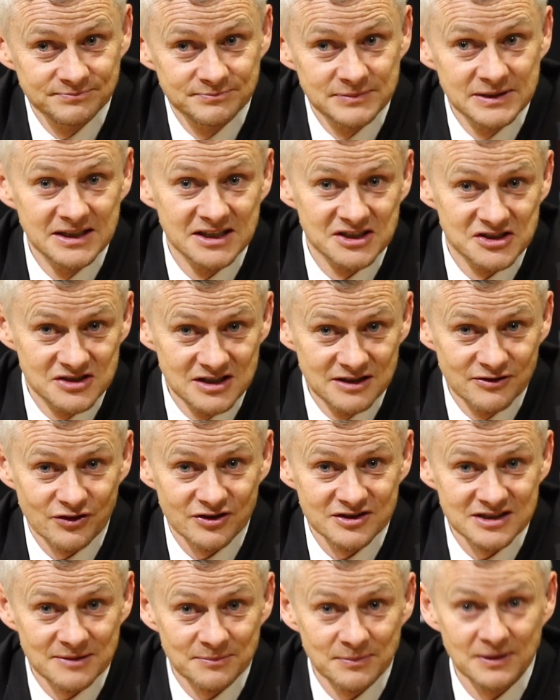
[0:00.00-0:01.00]
PSG, for
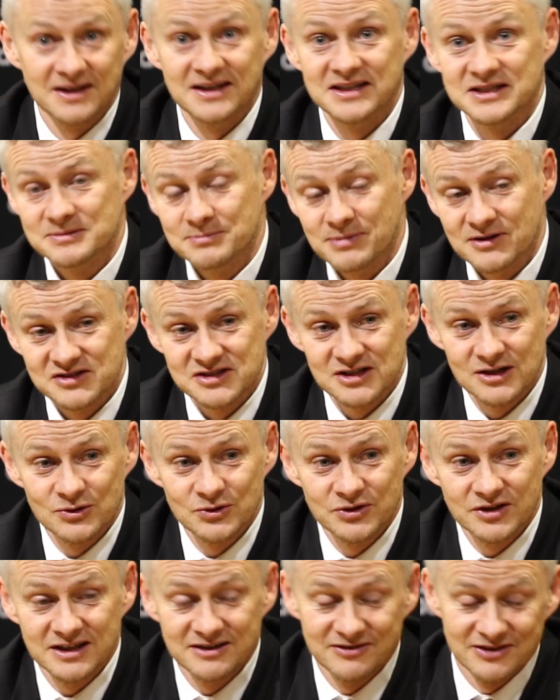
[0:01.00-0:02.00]
example, against
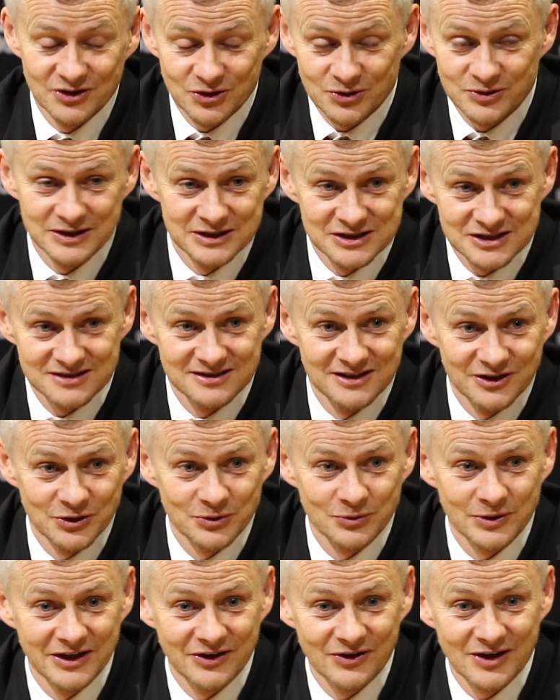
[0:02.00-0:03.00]
Barcelona, even though it's the
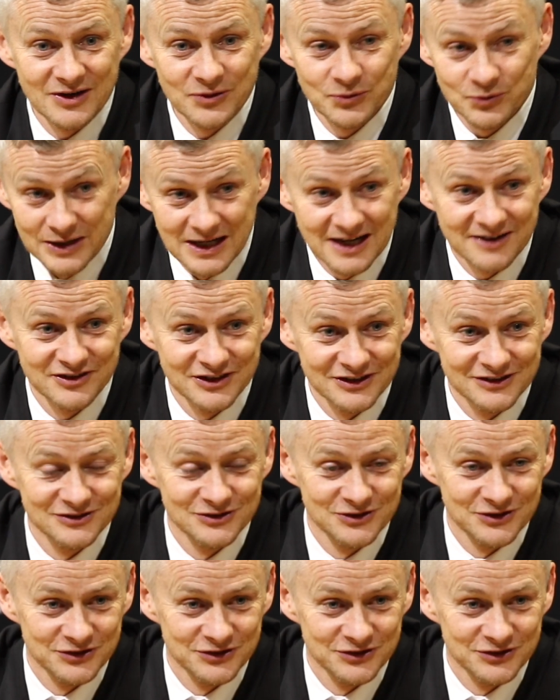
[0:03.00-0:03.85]
other way around, we have a